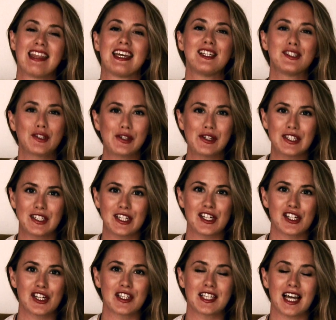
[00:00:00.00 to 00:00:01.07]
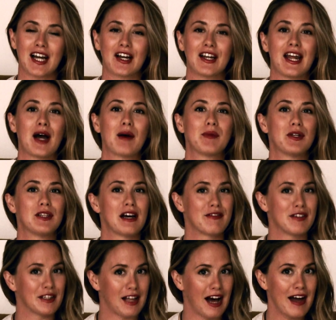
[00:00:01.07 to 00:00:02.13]
these 2 distinctions are going to help you
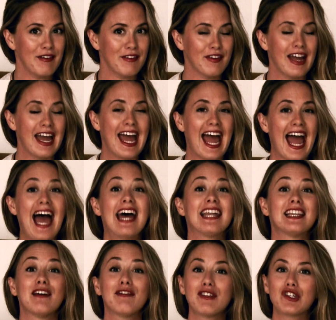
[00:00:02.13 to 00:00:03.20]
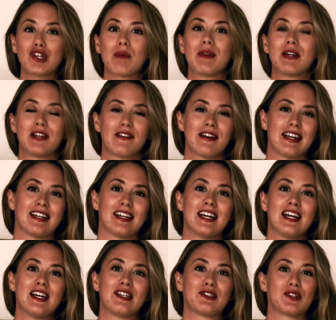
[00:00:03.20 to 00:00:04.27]
love your life and love the job that you're in.
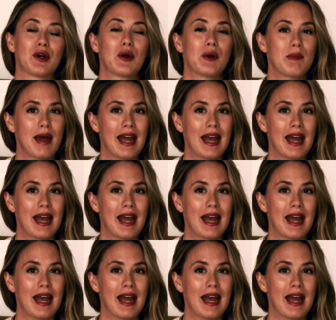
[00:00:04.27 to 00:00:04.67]
So